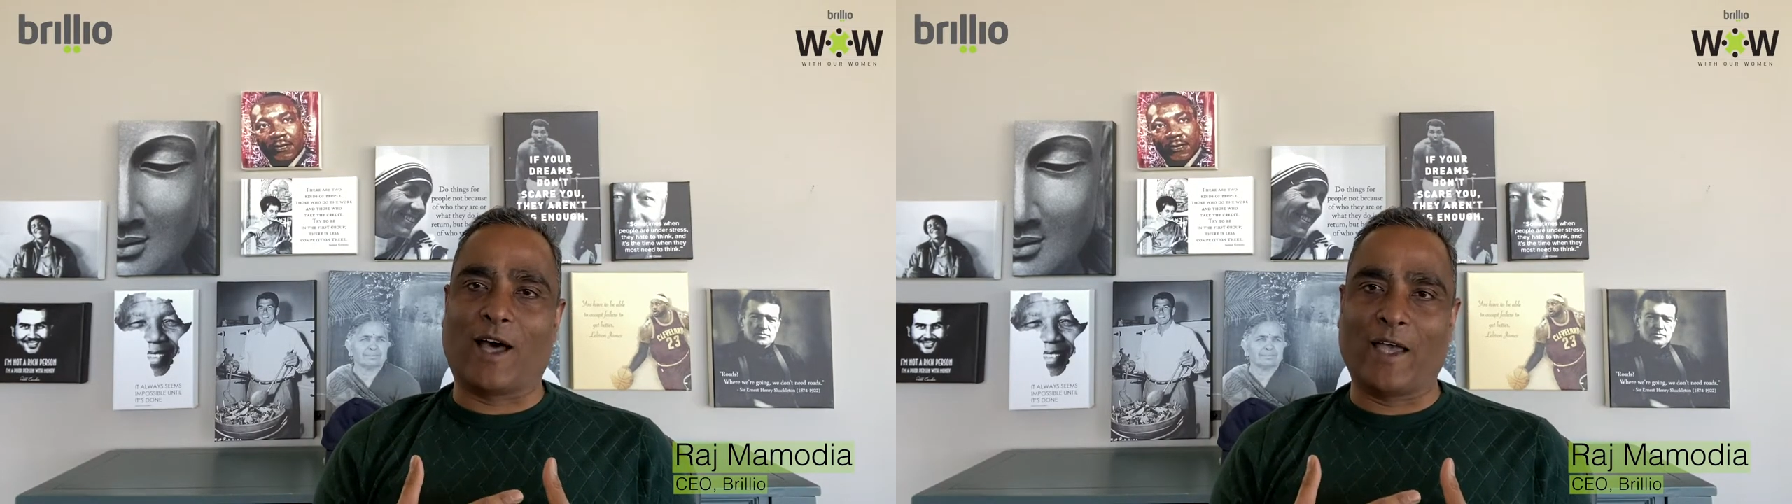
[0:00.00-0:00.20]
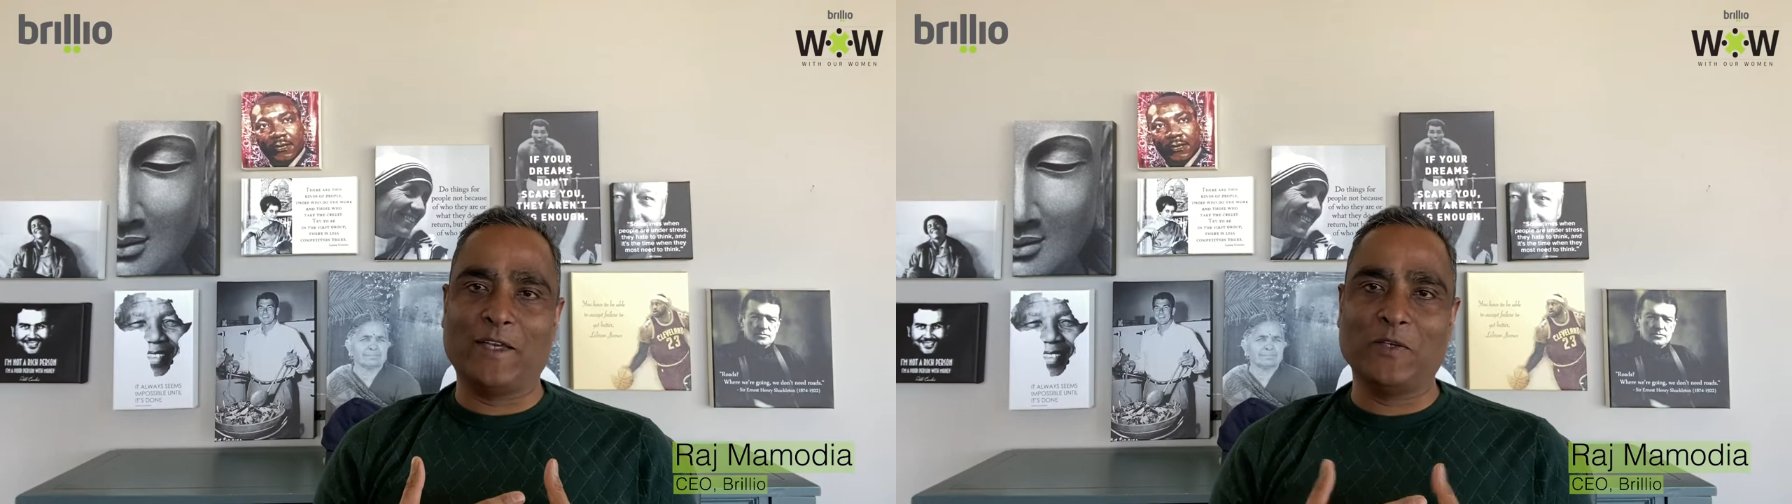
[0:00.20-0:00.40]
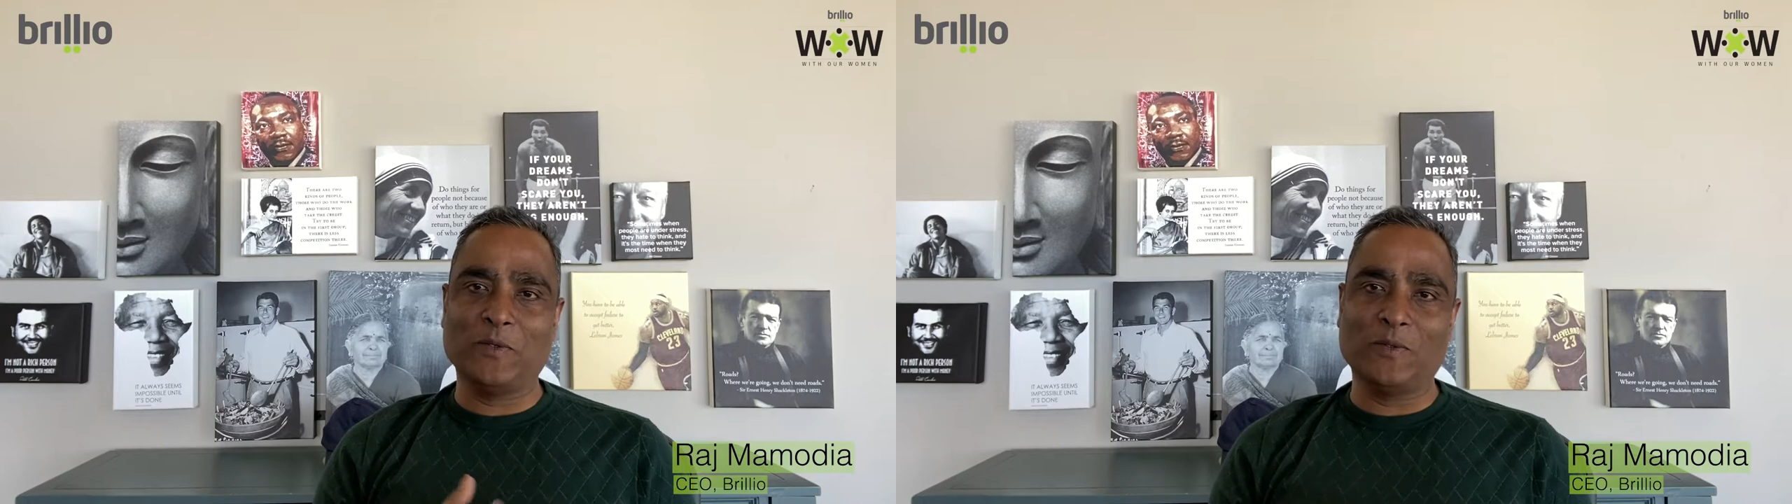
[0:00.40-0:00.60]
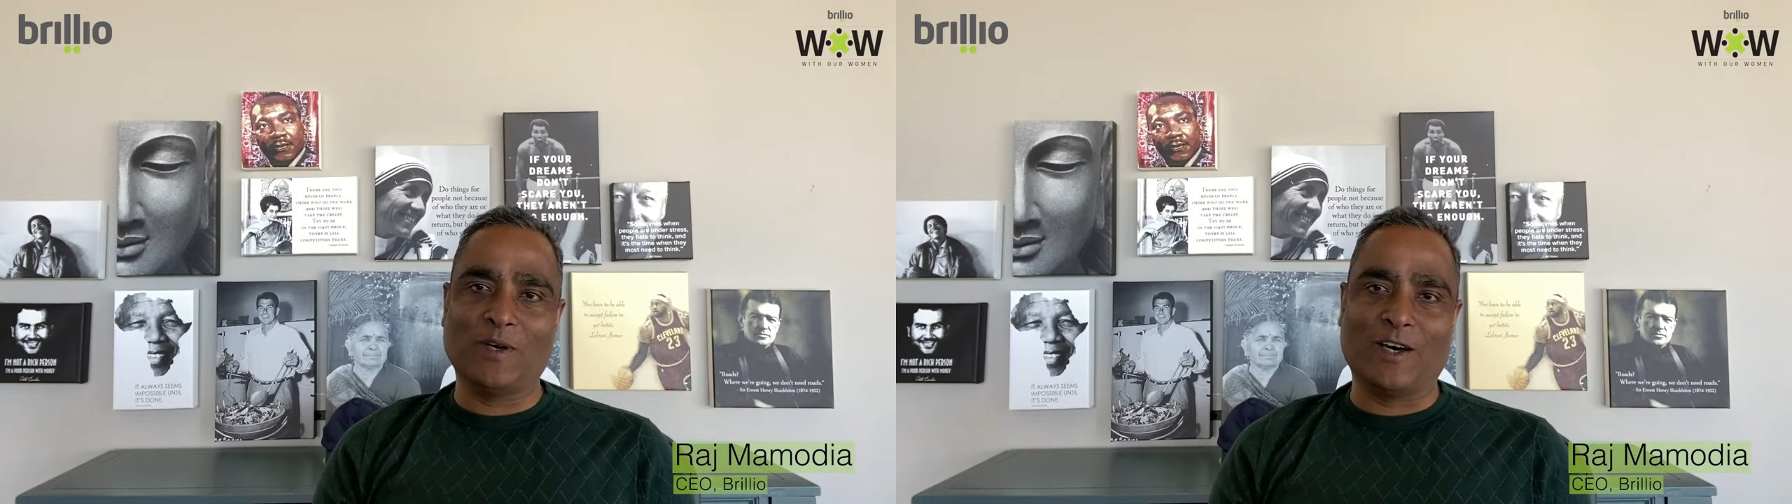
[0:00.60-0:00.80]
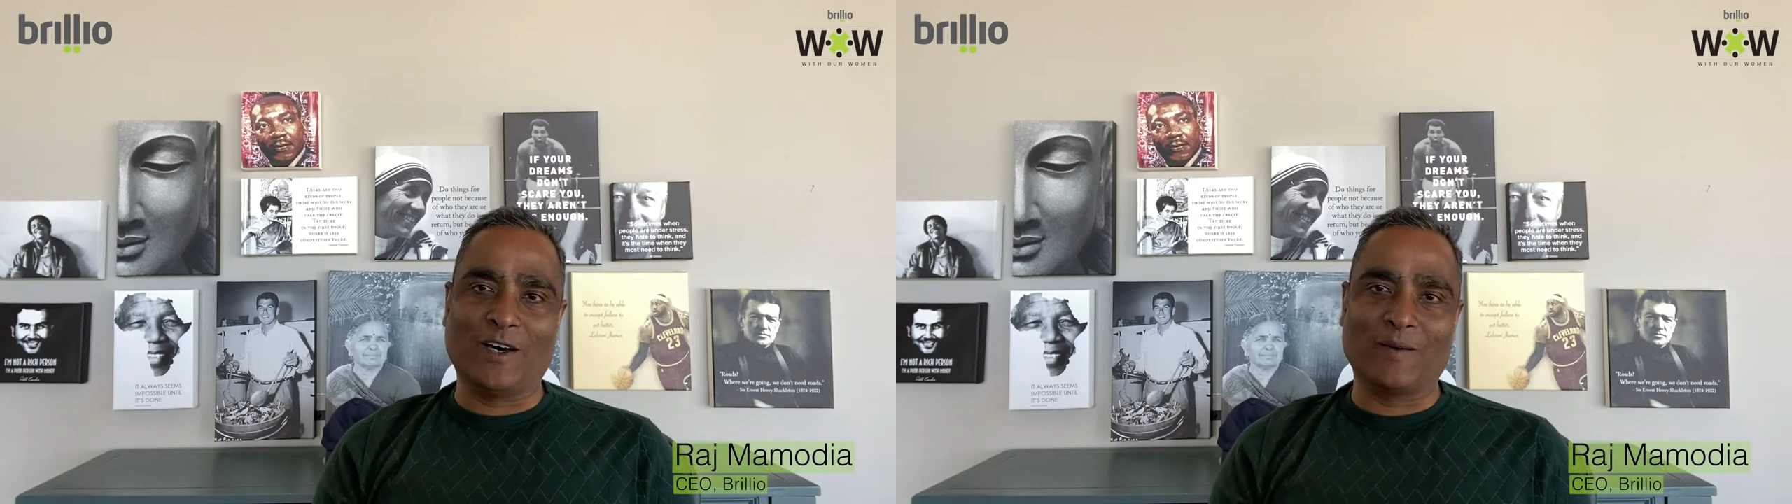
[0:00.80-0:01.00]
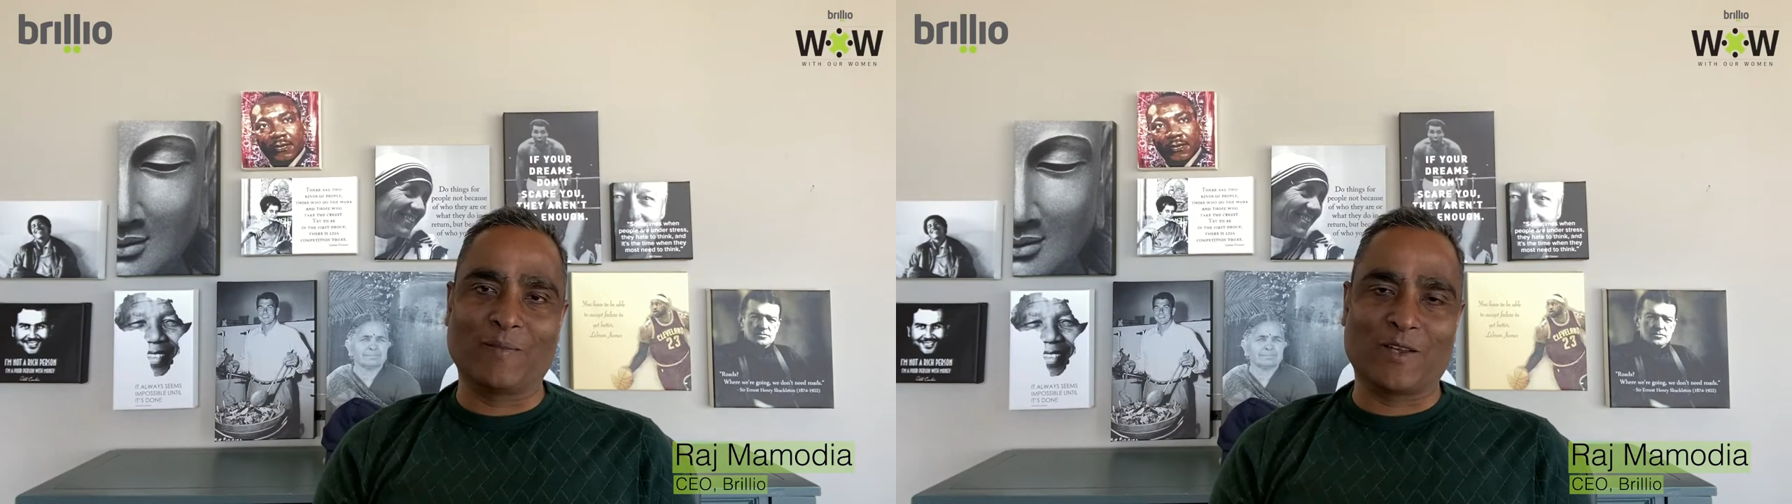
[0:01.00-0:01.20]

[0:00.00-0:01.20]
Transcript: I do uh,